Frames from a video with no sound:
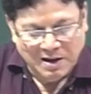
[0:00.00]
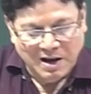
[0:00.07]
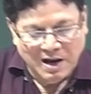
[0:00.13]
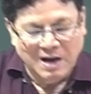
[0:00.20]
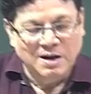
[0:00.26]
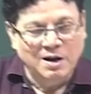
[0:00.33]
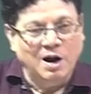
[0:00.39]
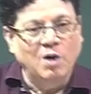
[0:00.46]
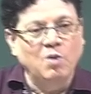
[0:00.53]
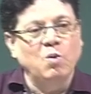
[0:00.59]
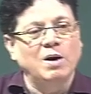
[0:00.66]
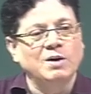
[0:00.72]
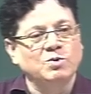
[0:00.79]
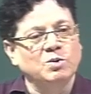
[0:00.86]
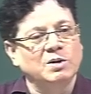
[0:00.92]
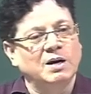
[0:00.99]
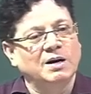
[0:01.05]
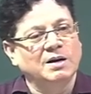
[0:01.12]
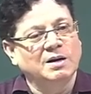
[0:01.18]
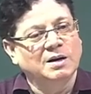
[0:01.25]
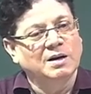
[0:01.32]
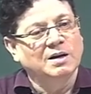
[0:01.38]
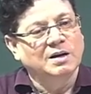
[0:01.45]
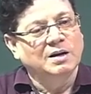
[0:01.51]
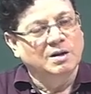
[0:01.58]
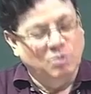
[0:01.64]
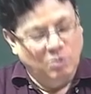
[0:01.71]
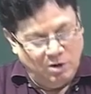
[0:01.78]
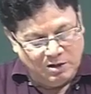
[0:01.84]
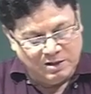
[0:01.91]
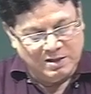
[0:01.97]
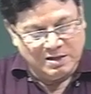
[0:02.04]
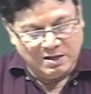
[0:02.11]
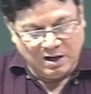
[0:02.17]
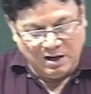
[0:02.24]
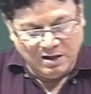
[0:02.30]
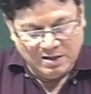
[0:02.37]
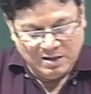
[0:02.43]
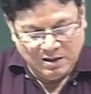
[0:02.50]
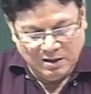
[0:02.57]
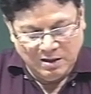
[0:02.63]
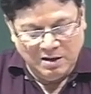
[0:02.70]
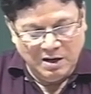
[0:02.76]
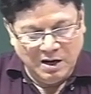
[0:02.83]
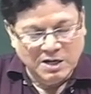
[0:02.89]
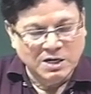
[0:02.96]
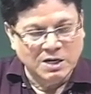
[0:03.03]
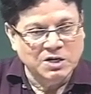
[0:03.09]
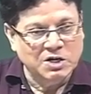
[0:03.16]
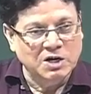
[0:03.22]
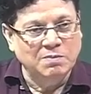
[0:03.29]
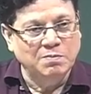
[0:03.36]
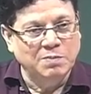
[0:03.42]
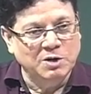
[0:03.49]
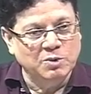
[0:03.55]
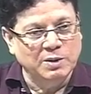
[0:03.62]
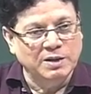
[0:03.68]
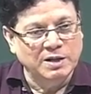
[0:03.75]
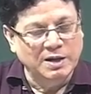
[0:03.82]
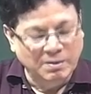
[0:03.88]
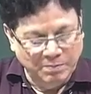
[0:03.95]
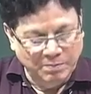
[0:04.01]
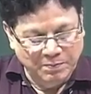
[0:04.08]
and now what we will discuss the relationship between